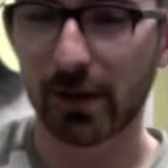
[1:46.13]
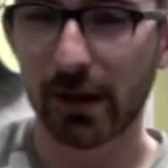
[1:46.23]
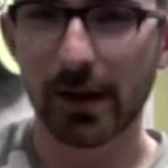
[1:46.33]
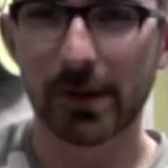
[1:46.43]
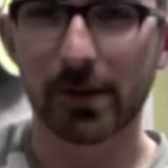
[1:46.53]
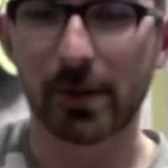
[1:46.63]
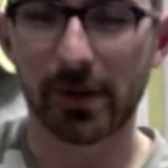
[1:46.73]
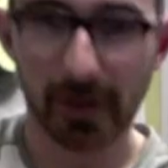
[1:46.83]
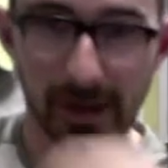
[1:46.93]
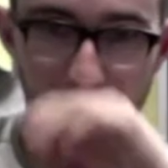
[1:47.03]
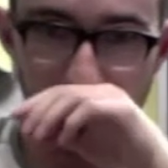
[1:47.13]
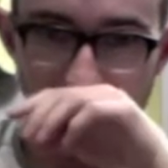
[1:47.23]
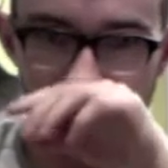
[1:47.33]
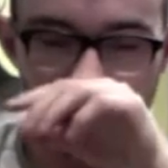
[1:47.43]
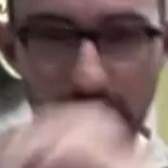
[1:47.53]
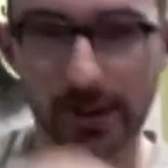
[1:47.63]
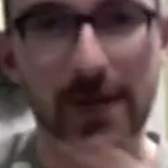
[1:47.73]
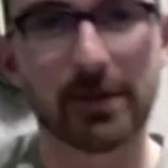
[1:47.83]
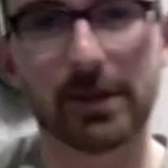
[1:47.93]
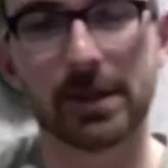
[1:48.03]
It's one of my favourite songs ever.
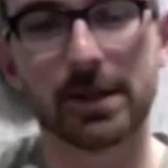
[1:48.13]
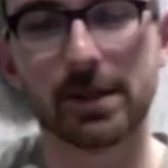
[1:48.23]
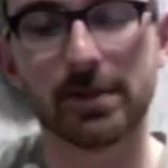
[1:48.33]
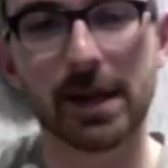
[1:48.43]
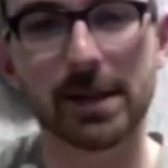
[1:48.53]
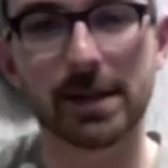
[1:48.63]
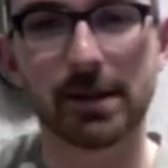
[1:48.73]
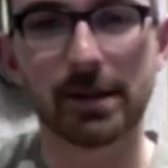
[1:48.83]
It's just amazing.